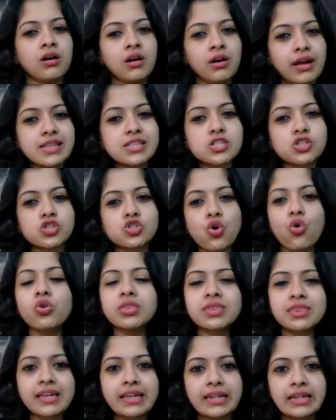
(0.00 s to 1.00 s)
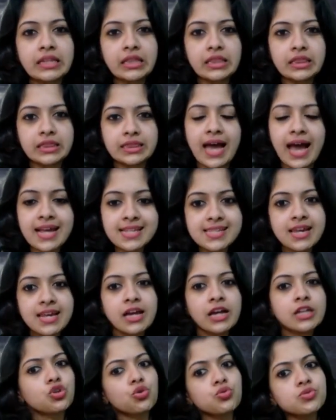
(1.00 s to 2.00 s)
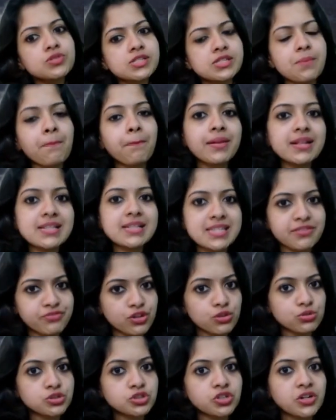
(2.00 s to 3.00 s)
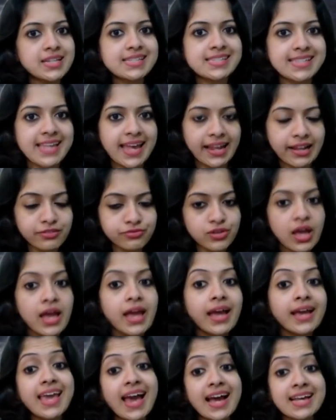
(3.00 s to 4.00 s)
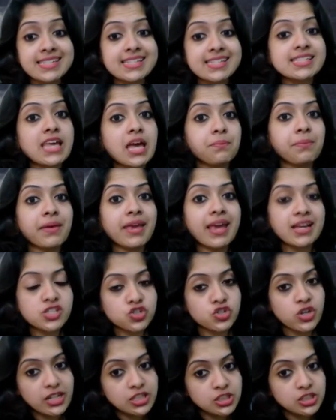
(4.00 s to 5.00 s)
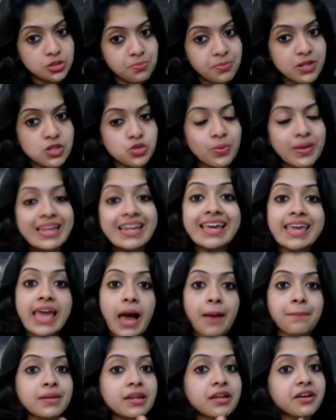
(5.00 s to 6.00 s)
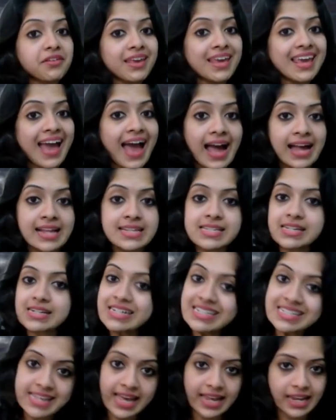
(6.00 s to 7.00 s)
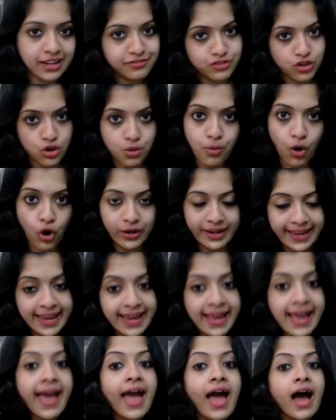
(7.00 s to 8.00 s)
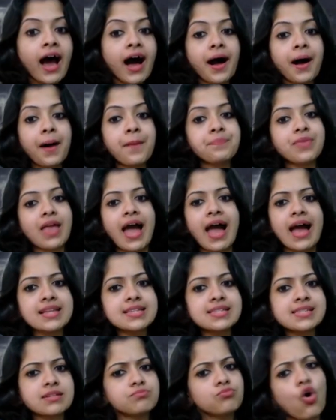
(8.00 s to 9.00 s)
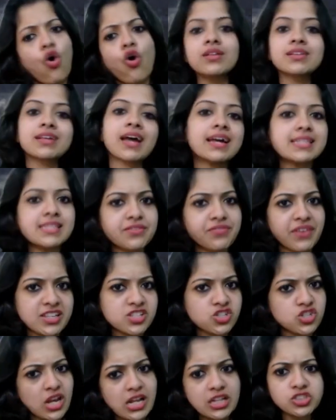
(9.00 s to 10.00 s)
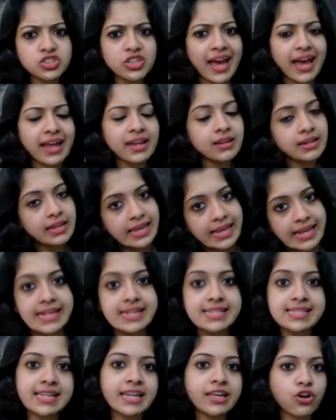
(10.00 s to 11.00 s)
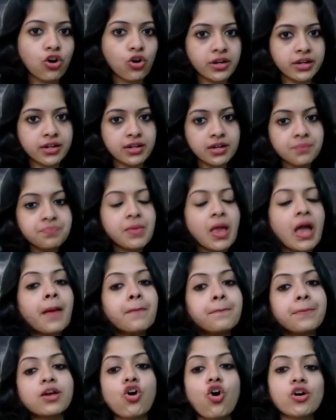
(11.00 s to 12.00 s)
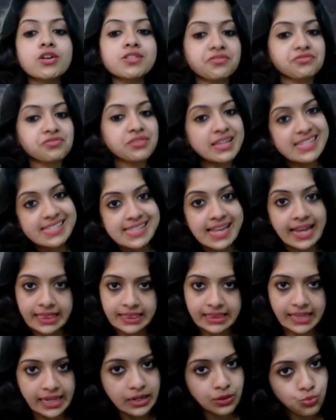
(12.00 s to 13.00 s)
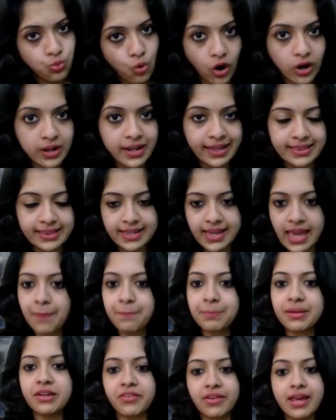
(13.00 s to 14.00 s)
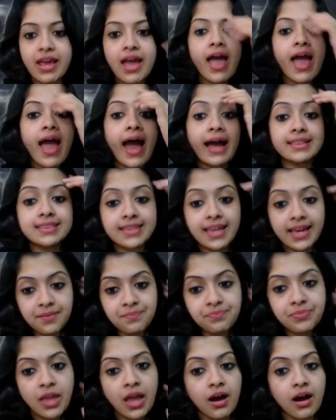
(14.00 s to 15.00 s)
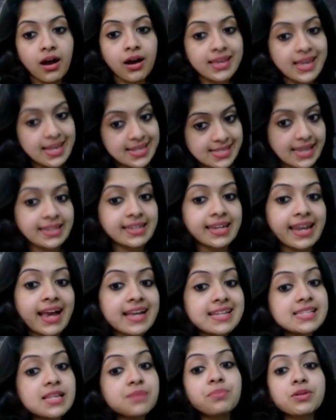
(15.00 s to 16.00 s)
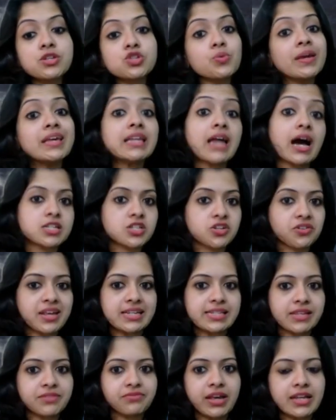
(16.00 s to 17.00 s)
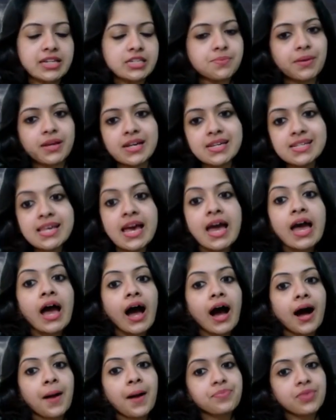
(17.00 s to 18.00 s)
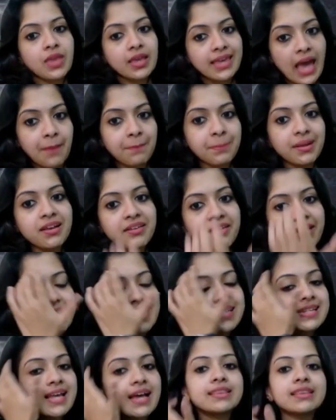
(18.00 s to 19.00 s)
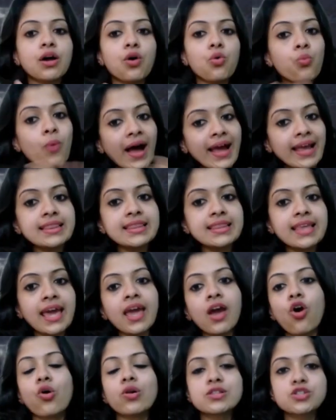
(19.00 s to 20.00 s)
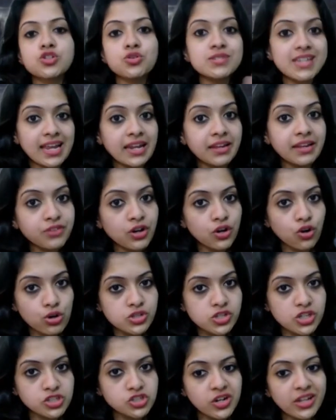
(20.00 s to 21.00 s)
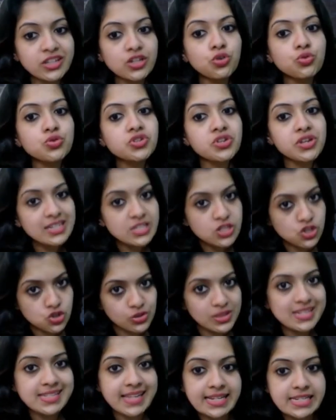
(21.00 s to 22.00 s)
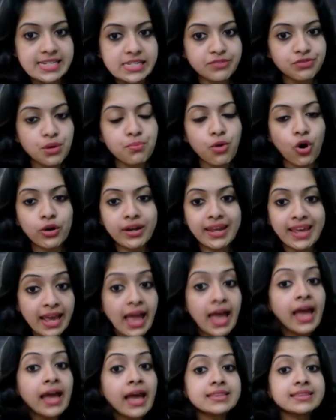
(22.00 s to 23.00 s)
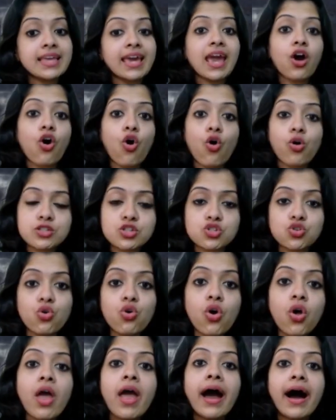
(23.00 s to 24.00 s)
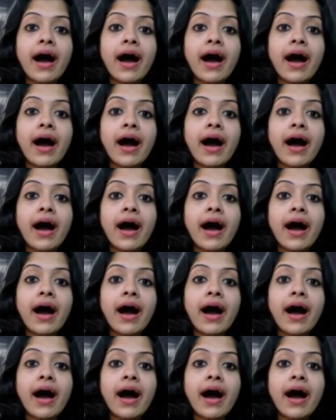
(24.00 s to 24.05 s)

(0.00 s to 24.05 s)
it's so thin that through simple diffusion itself, gases can be exchanged between a capillary and a cell of your body, and all kinds of exchange can easily occur because of this thin wall in the capillary. And then yes, it lies in between arteries and veins, because capillaries, while they also deliver oxygen and nutrients to the cells of your body, they also